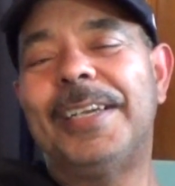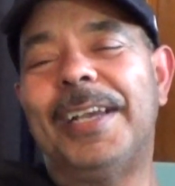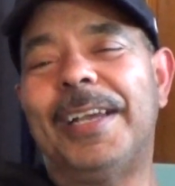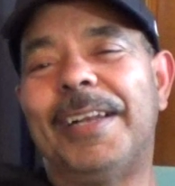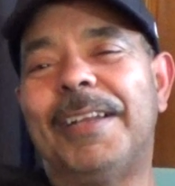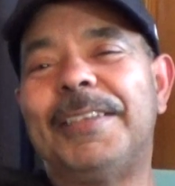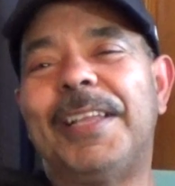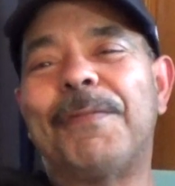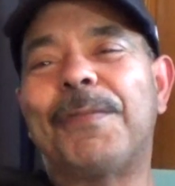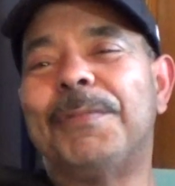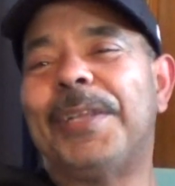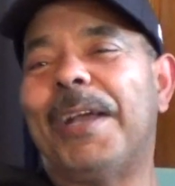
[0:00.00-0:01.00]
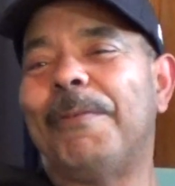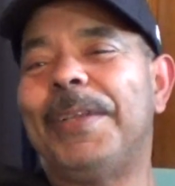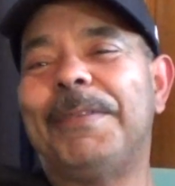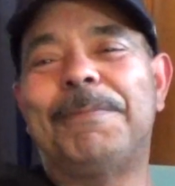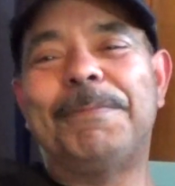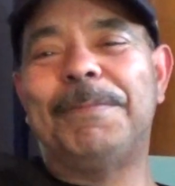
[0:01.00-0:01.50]
And then from there,
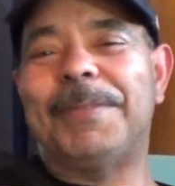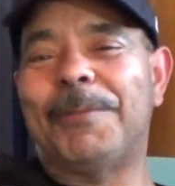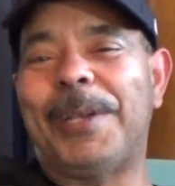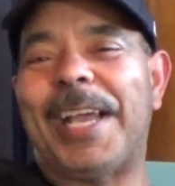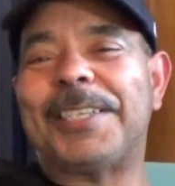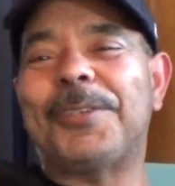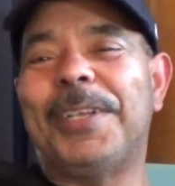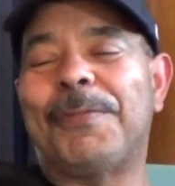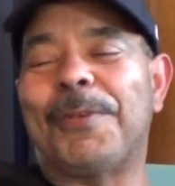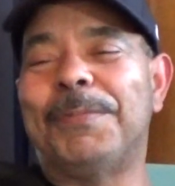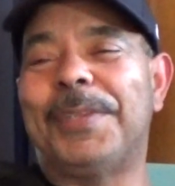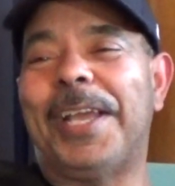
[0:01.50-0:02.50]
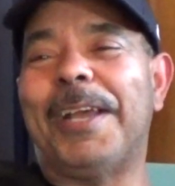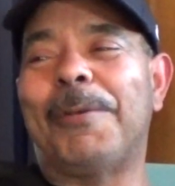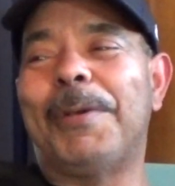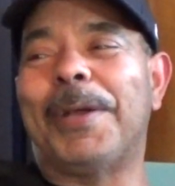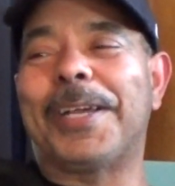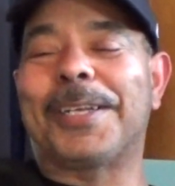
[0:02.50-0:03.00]
we
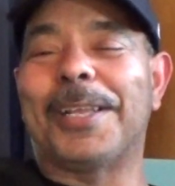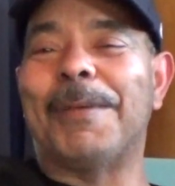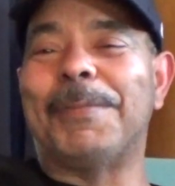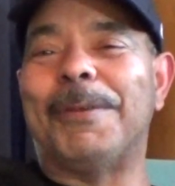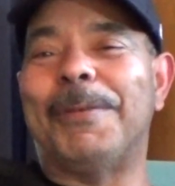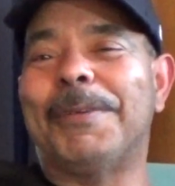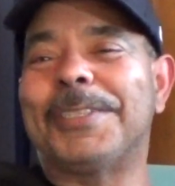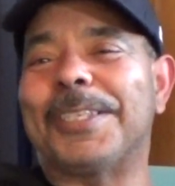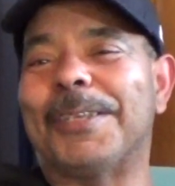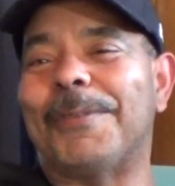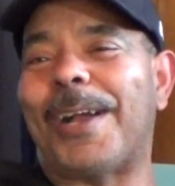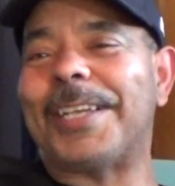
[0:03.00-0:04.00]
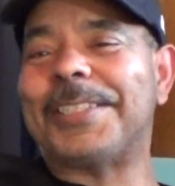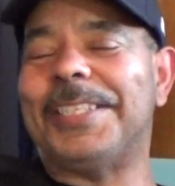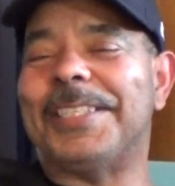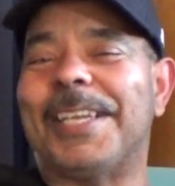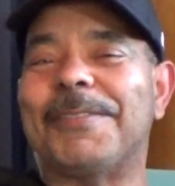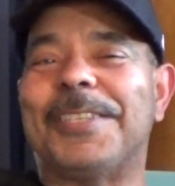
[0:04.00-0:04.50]
went clubbing. We went to the
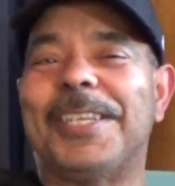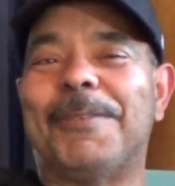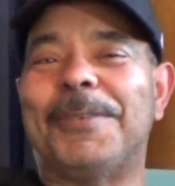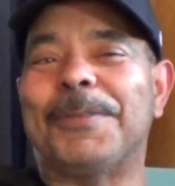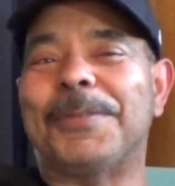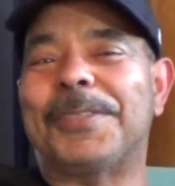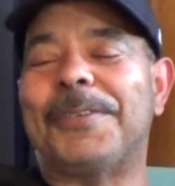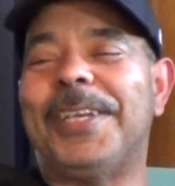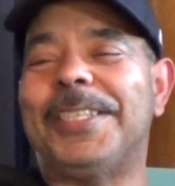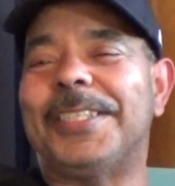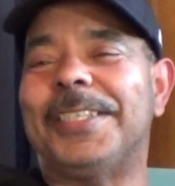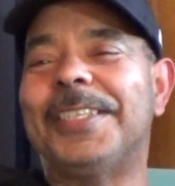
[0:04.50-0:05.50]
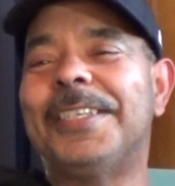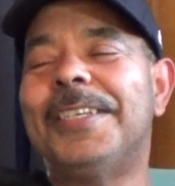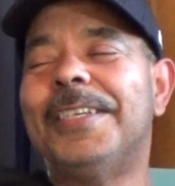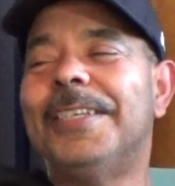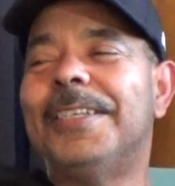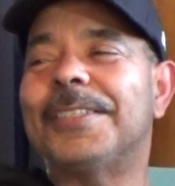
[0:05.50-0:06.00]
Roxy's after that, which was crazy.
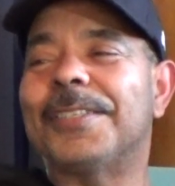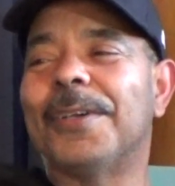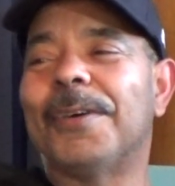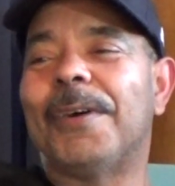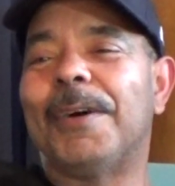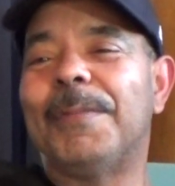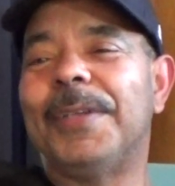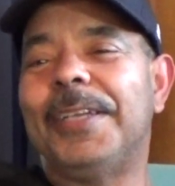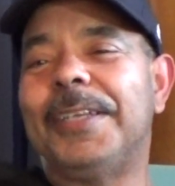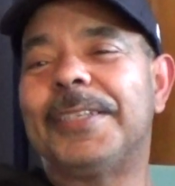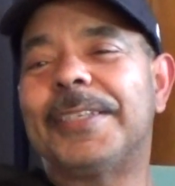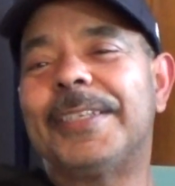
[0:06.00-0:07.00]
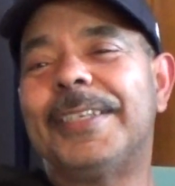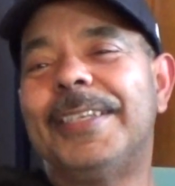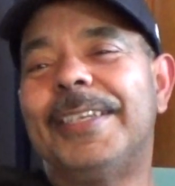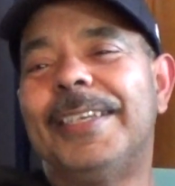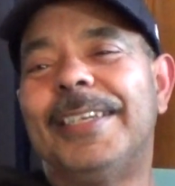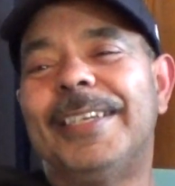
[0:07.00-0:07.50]
So I mean,
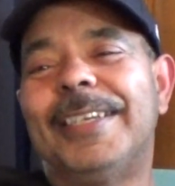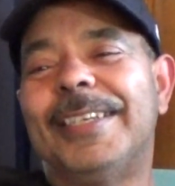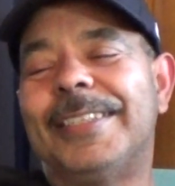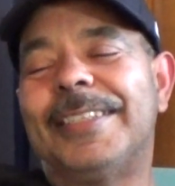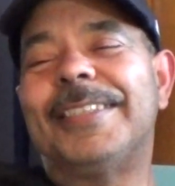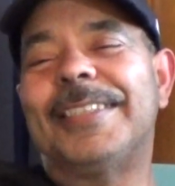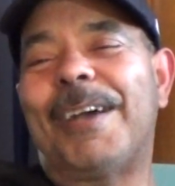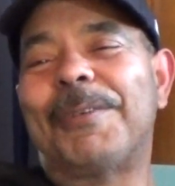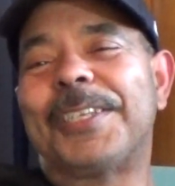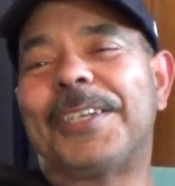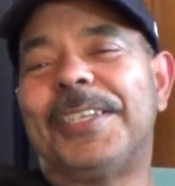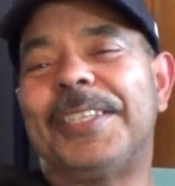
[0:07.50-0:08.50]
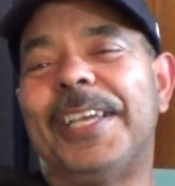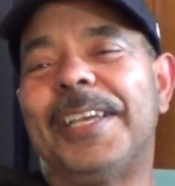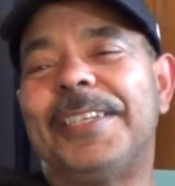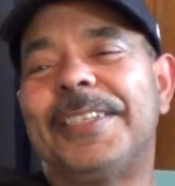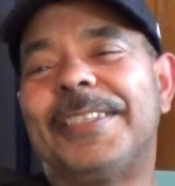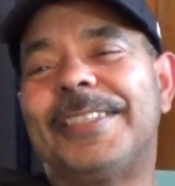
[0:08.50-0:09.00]
that was a good day.